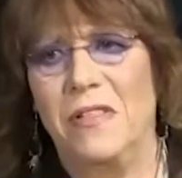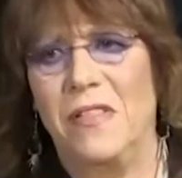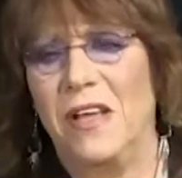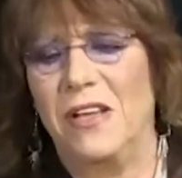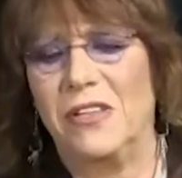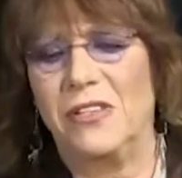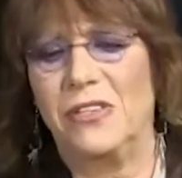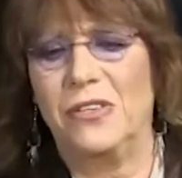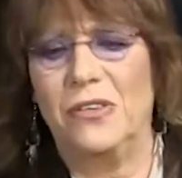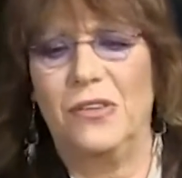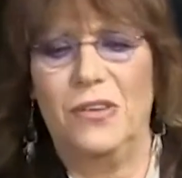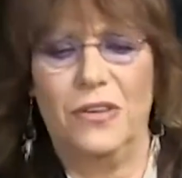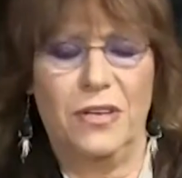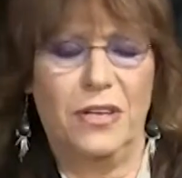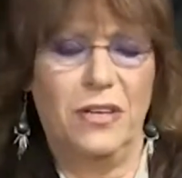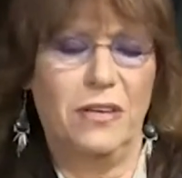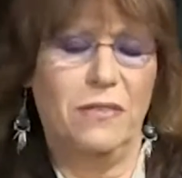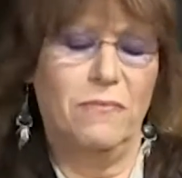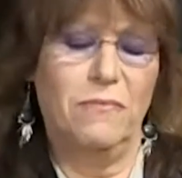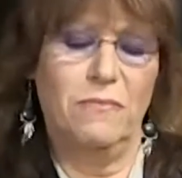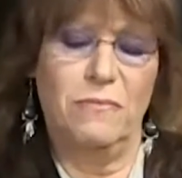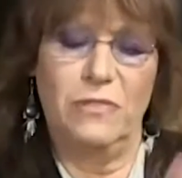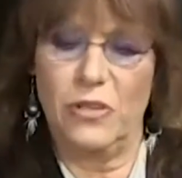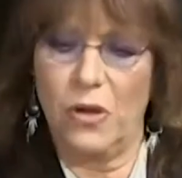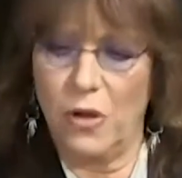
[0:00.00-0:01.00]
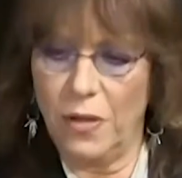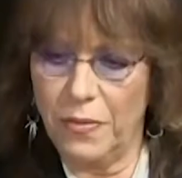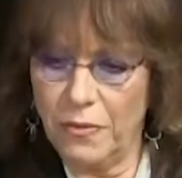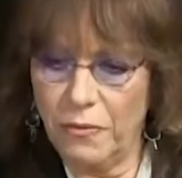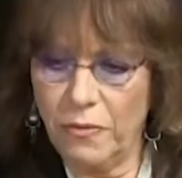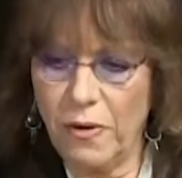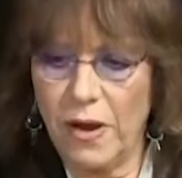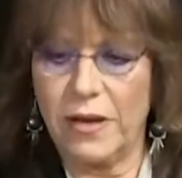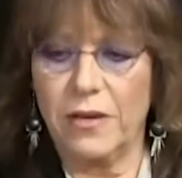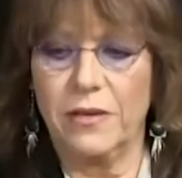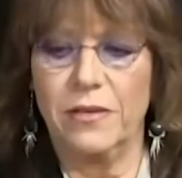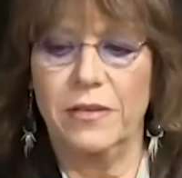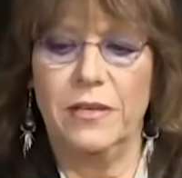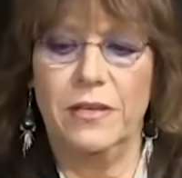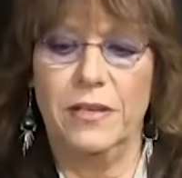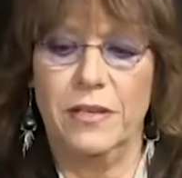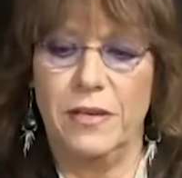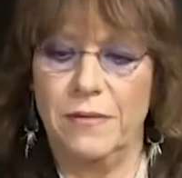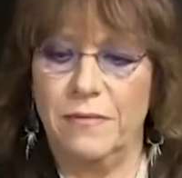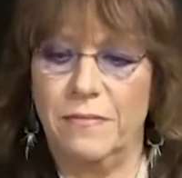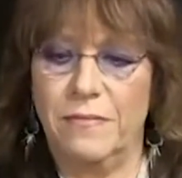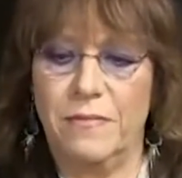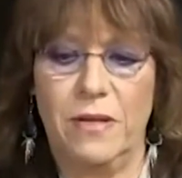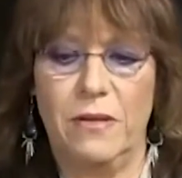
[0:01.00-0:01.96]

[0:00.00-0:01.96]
that song, and it was on the record, and